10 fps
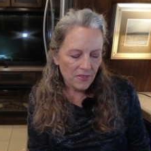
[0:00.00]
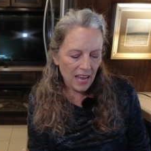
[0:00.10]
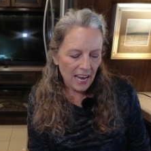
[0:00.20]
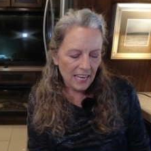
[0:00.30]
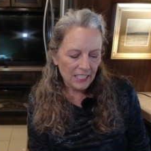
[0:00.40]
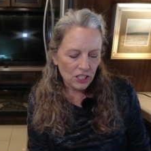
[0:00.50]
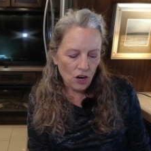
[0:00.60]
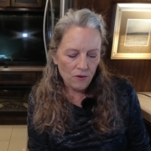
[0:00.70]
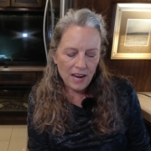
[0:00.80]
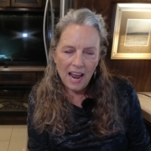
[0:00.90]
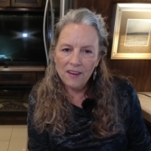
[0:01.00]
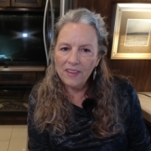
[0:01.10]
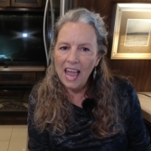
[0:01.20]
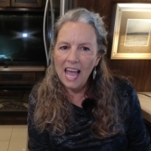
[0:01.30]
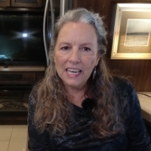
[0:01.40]
They don't
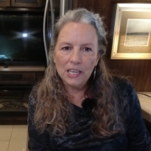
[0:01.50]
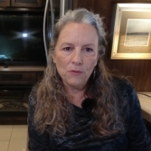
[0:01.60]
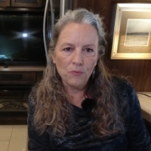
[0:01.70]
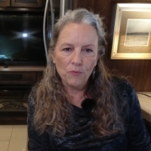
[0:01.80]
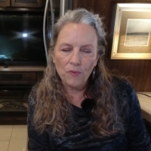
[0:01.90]
have any